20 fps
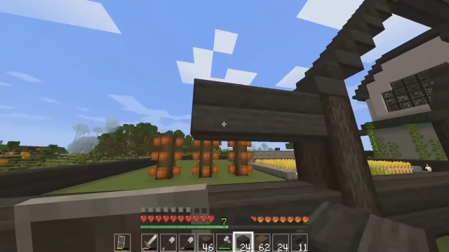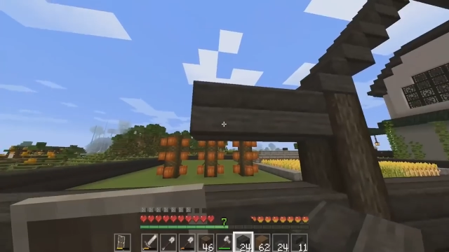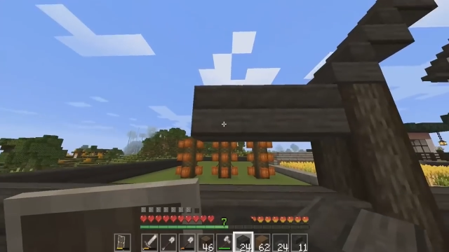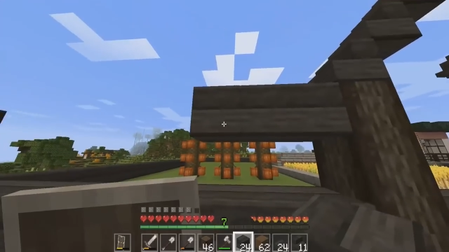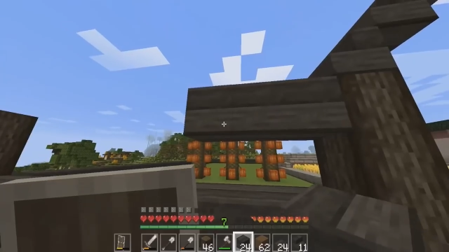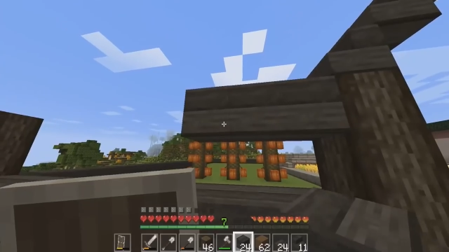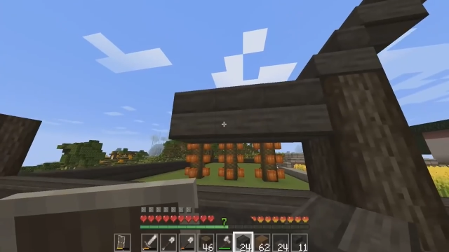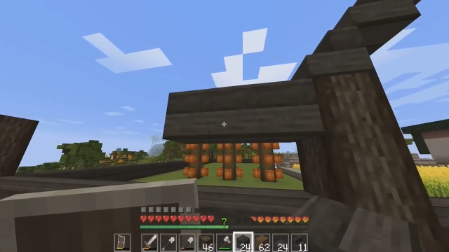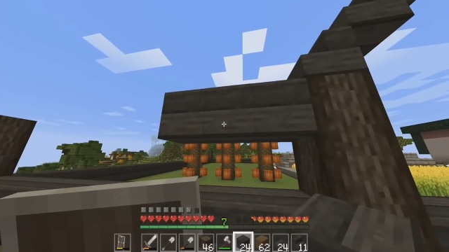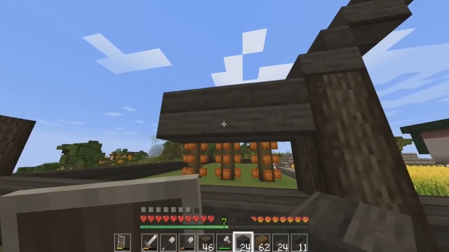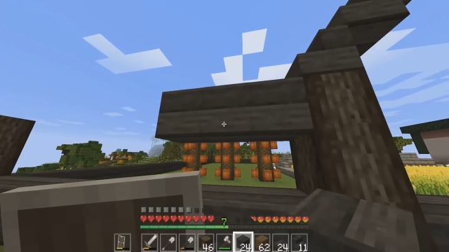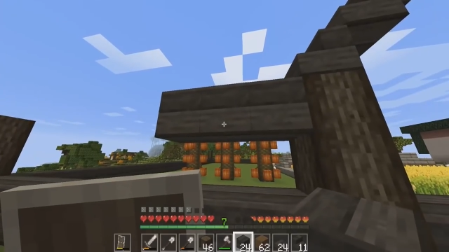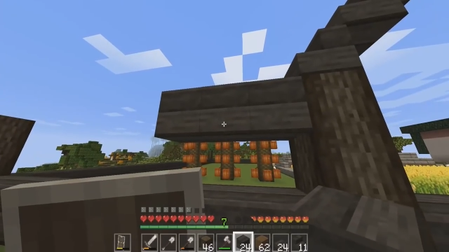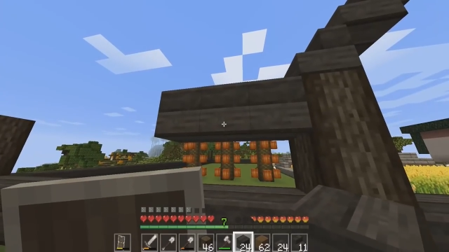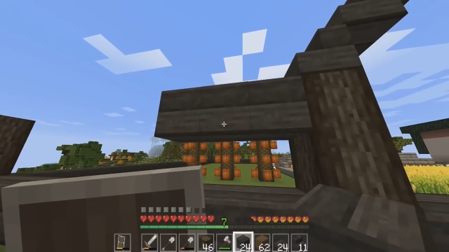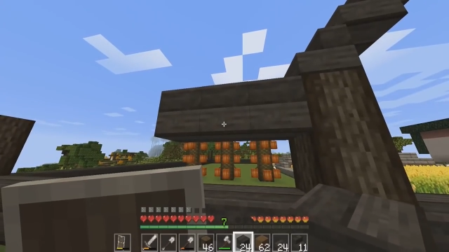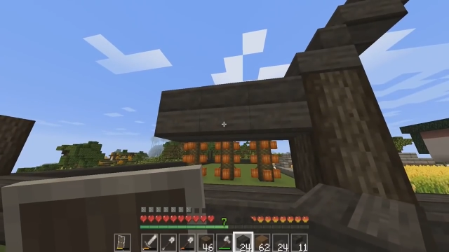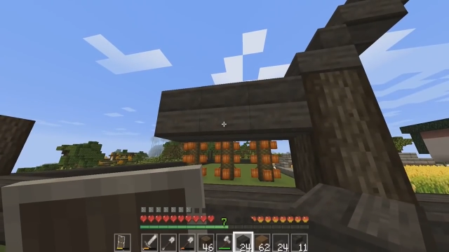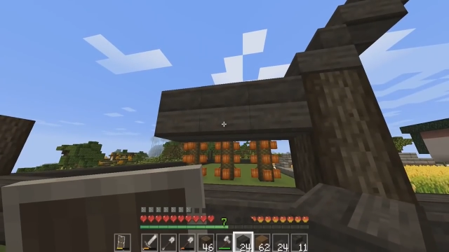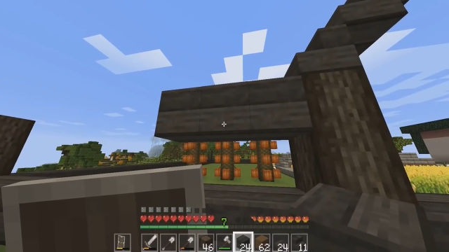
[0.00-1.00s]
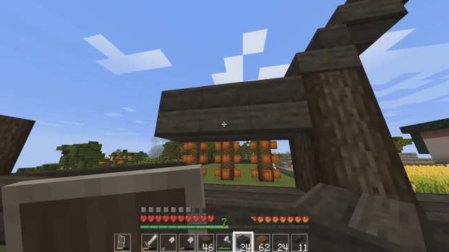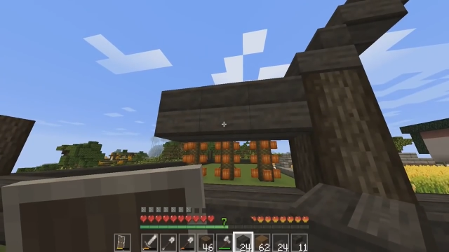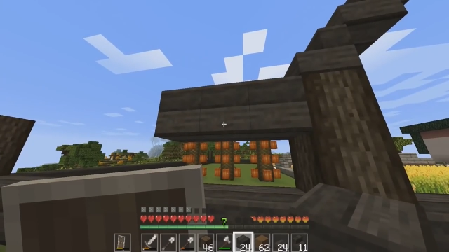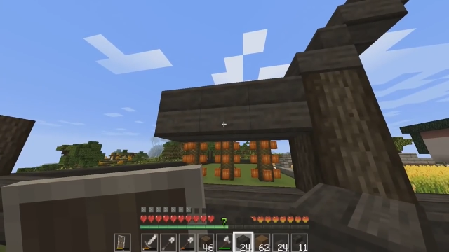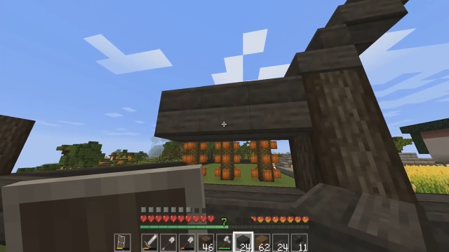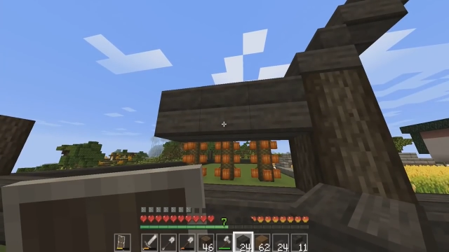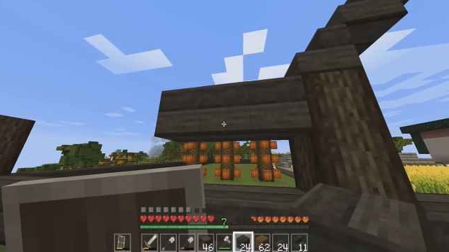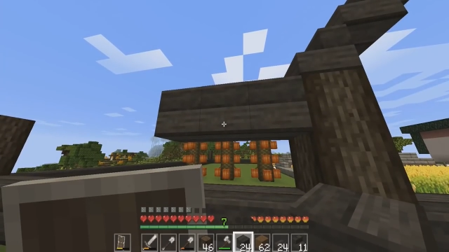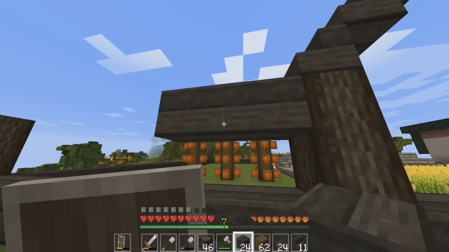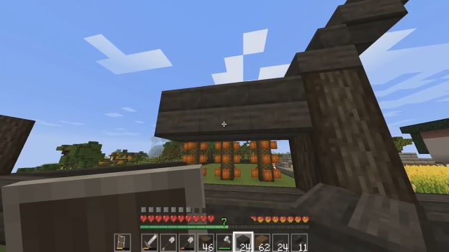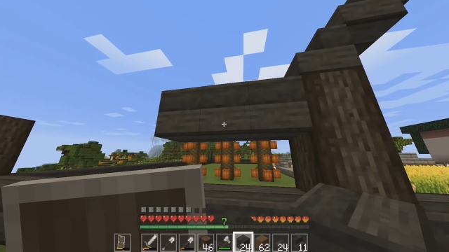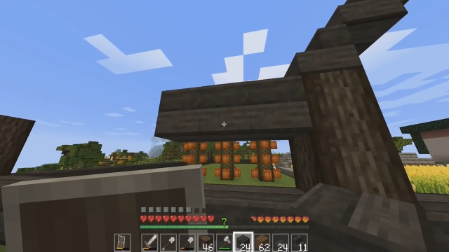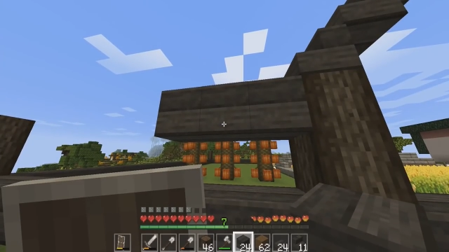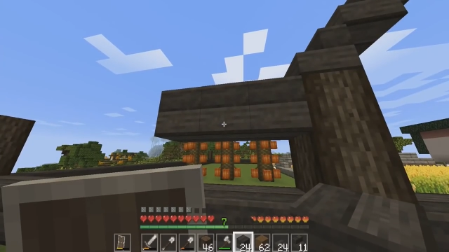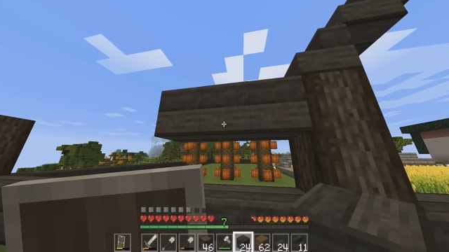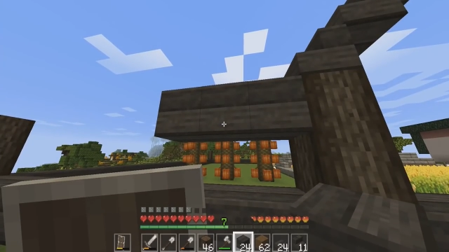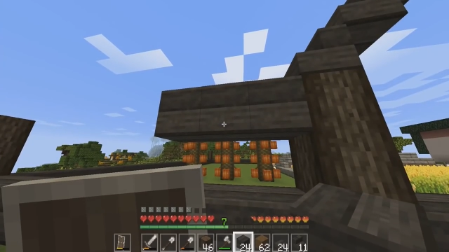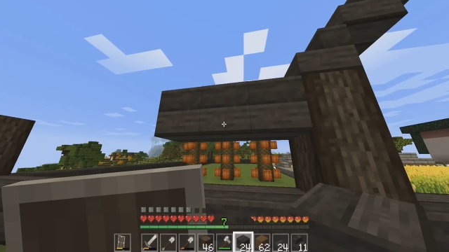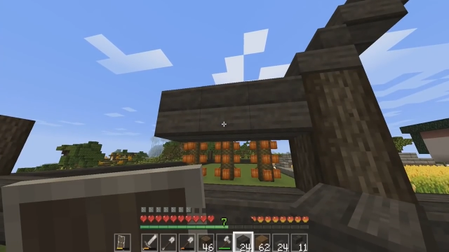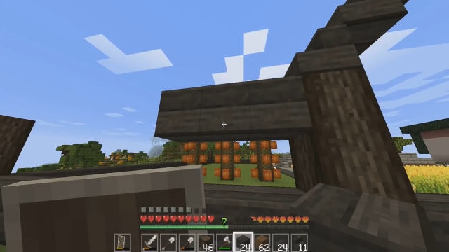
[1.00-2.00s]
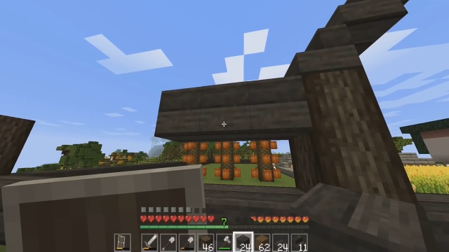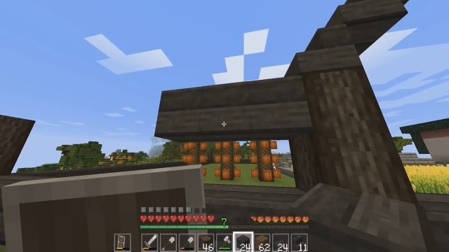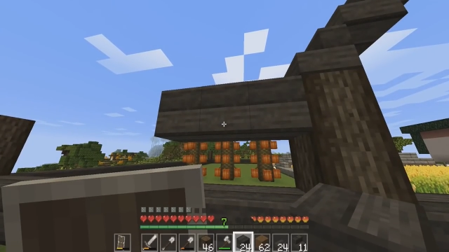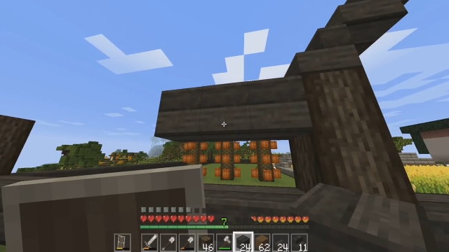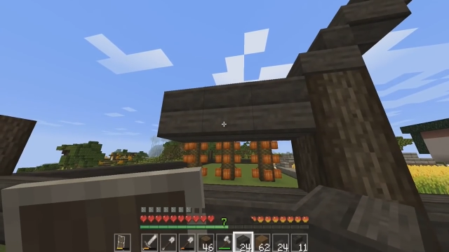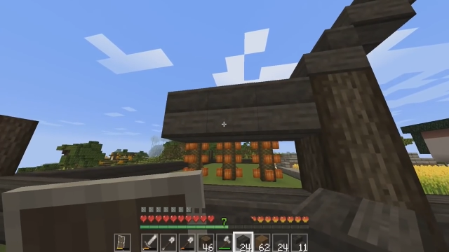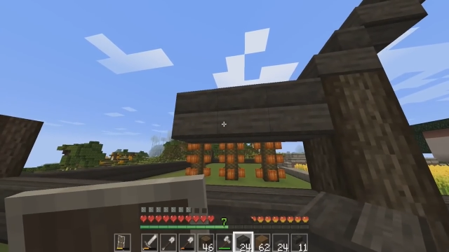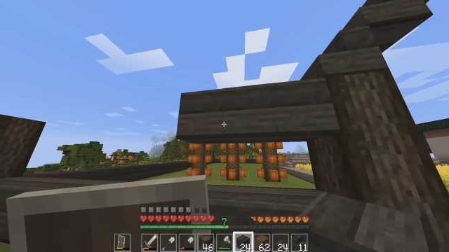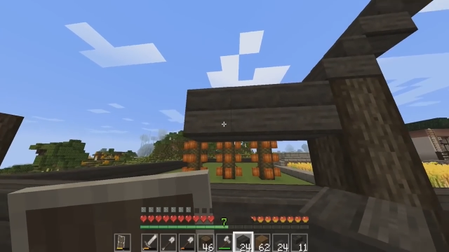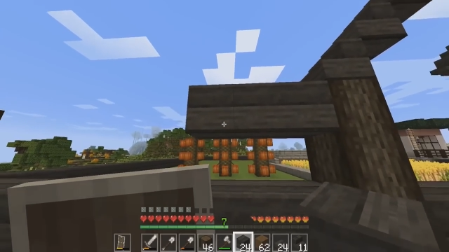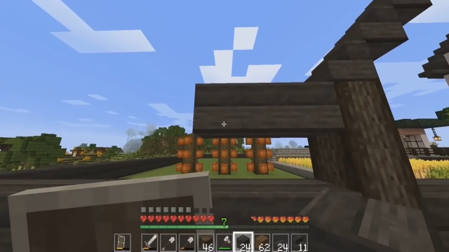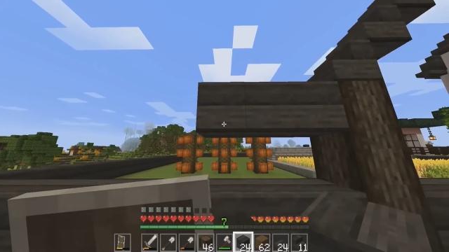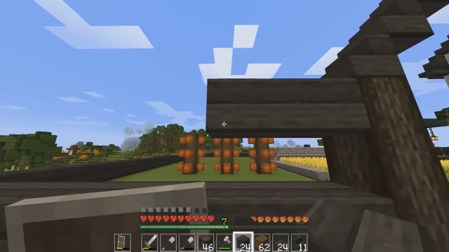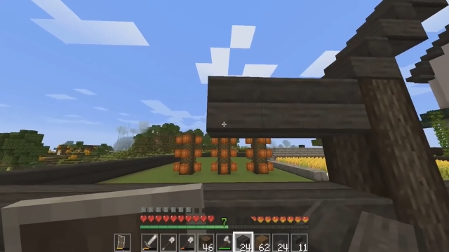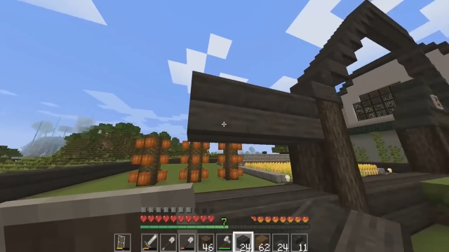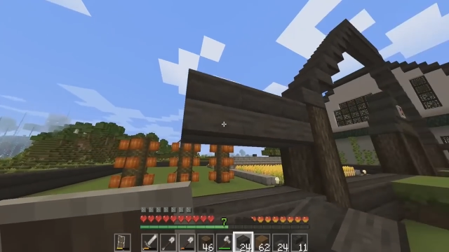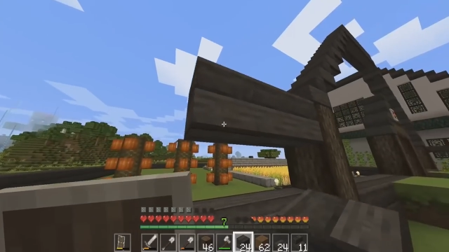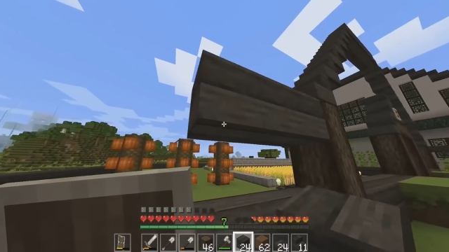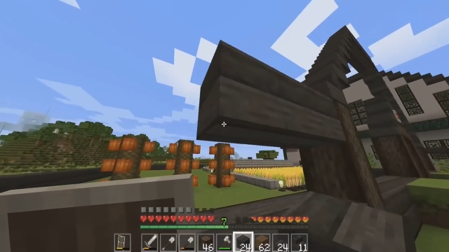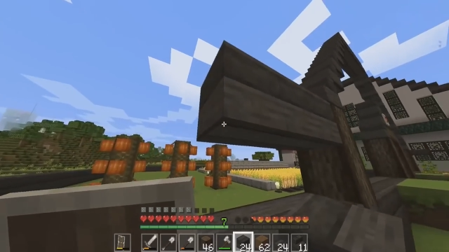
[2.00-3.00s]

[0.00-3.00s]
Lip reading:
No face is visible, so there are no lips to read.